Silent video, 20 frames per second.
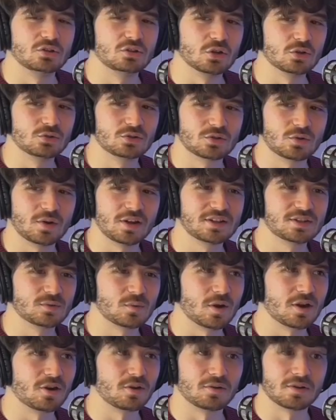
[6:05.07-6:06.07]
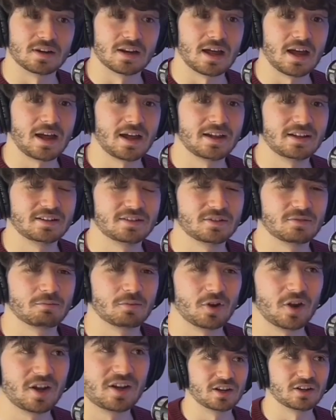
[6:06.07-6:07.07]
Those grades were online
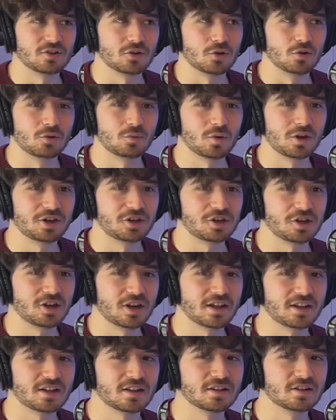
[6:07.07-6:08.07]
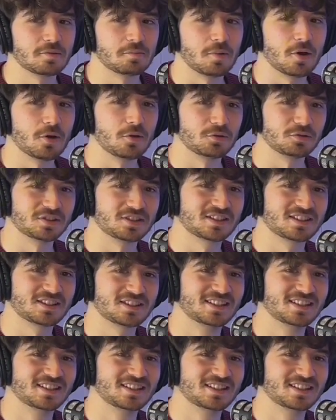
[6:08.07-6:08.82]
graded, or were they like in the post?